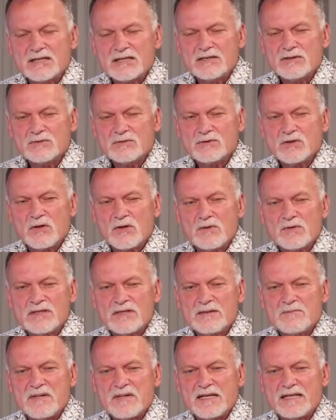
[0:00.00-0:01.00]
used
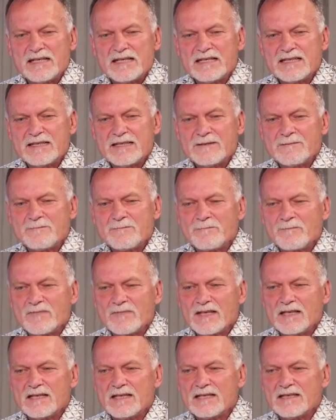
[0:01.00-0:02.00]
only by
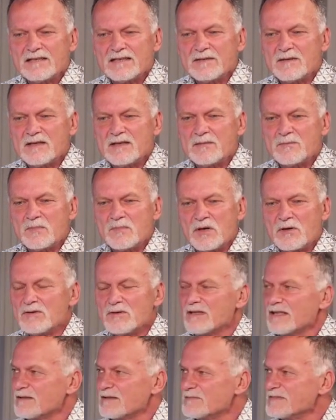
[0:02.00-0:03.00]

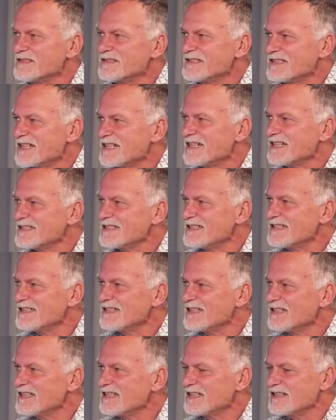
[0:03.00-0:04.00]
programmers, right,
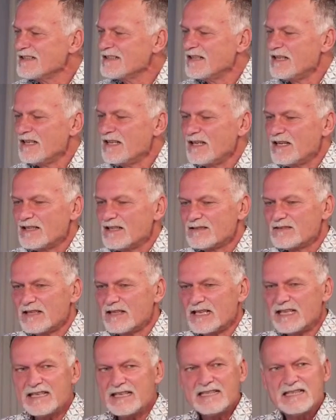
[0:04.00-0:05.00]
in the
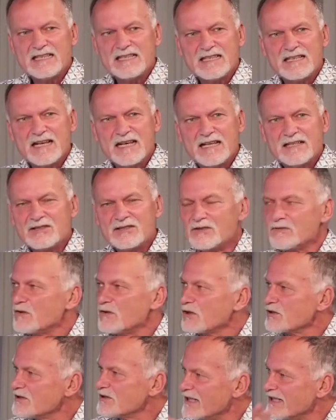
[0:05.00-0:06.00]
3D kind of
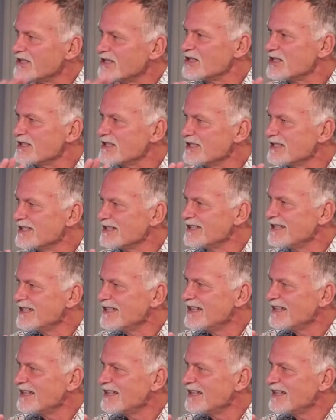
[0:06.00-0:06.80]
rotation